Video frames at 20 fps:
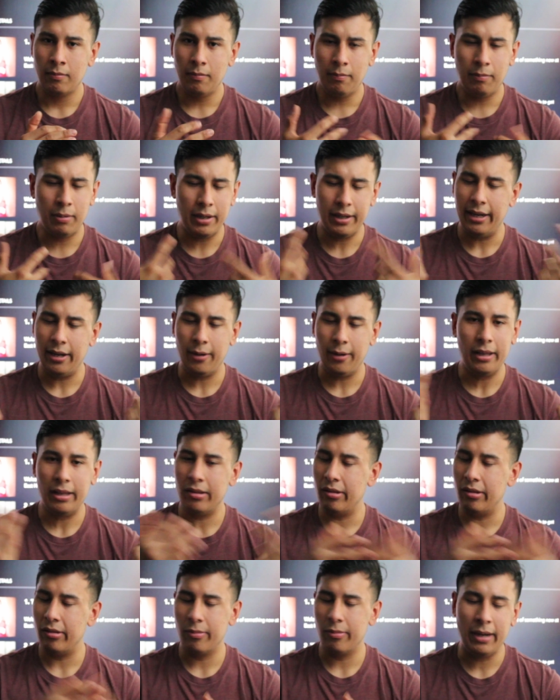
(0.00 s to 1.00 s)
But anyway, that's
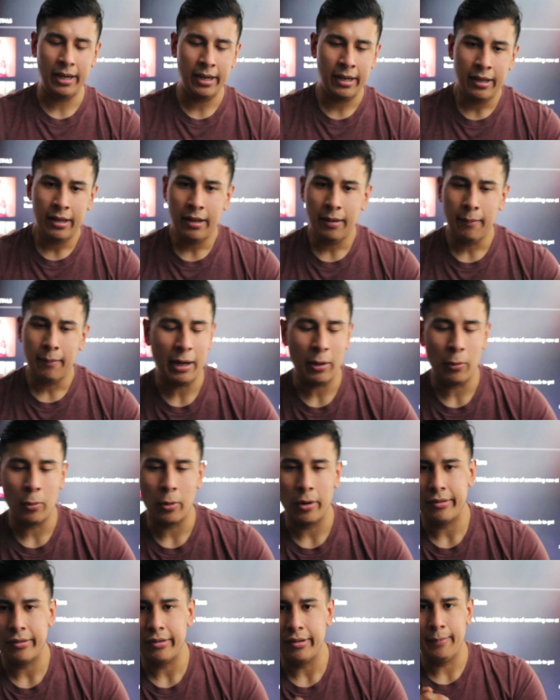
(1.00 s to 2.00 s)
just my my
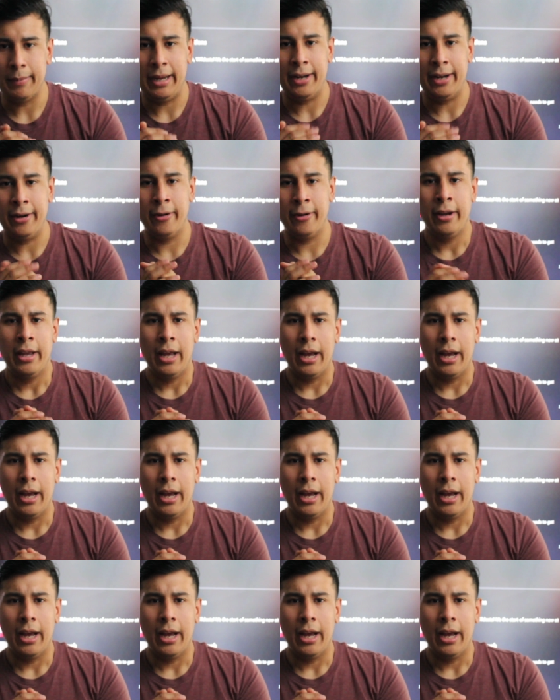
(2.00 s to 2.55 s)
words on the matter.